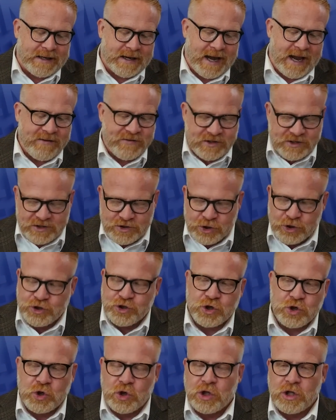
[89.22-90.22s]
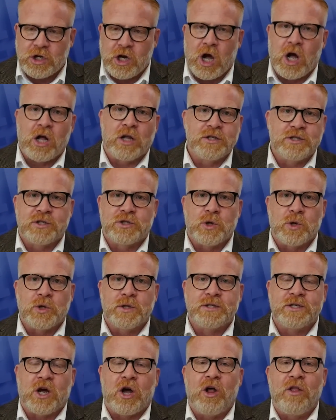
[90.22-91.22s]
have a surgical
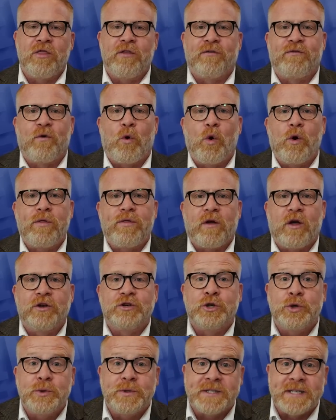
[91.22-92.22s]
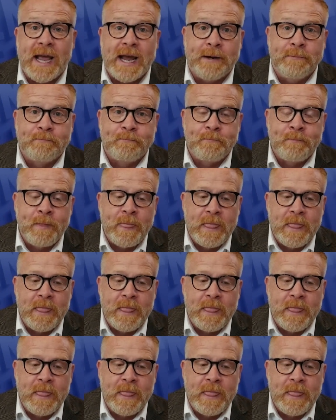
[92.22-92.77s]
consult on the 4th, on Tuesday.